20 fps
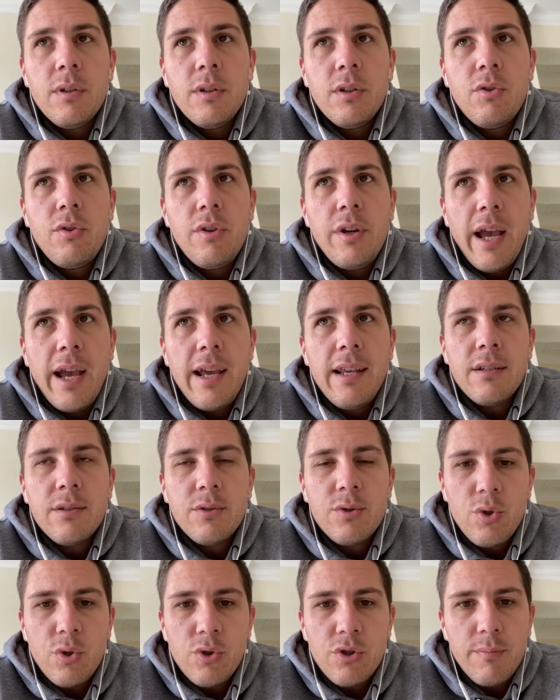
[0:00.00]
create
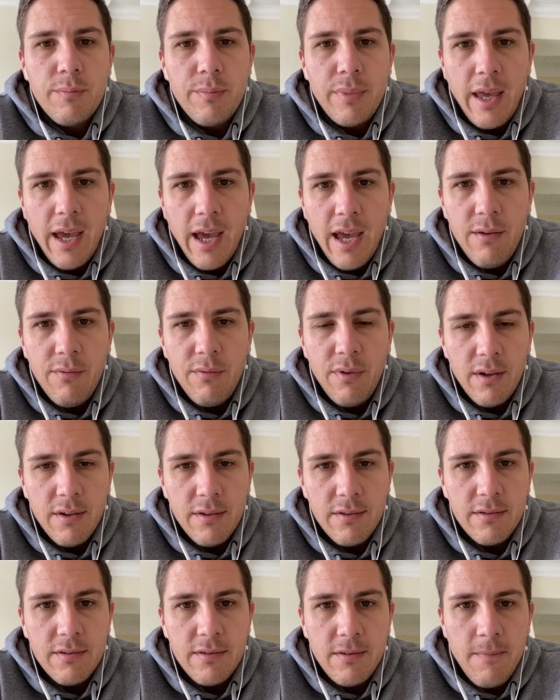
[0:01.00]
certain
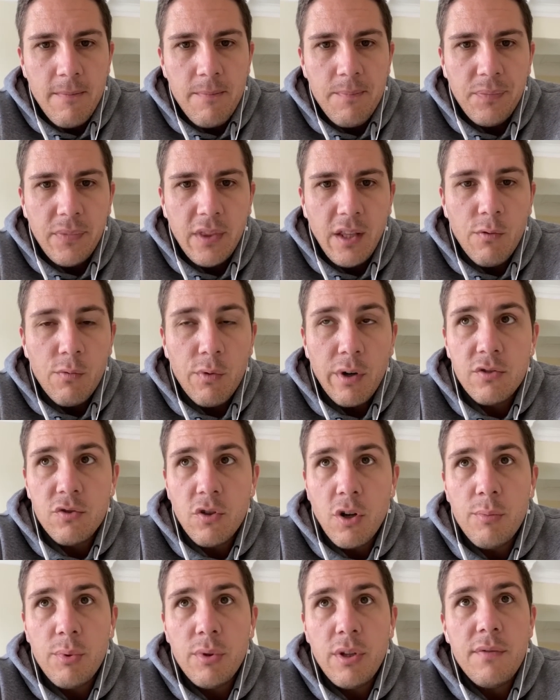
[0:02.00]
behaviors. For
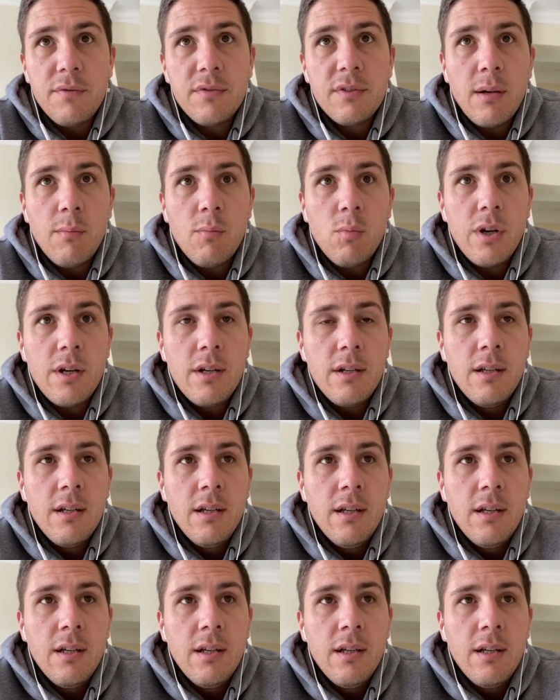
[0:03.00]
example, if someone